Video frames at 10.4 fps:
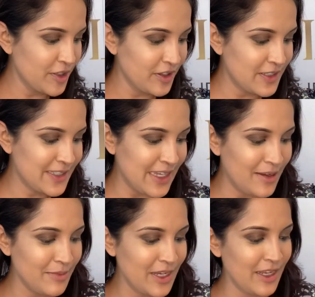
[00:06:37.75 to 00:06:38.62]
the
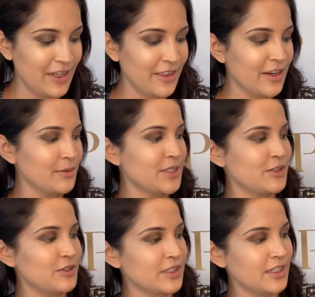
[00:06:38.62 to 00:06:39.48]
same color that I was
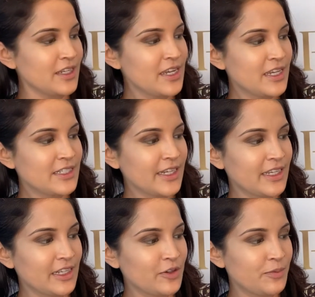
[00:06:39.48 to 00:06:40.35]
using, take
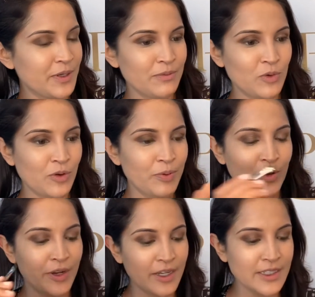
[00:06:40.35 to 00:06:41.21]
a little bit more
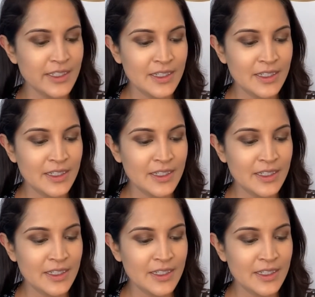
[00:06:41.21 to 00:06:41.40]
product,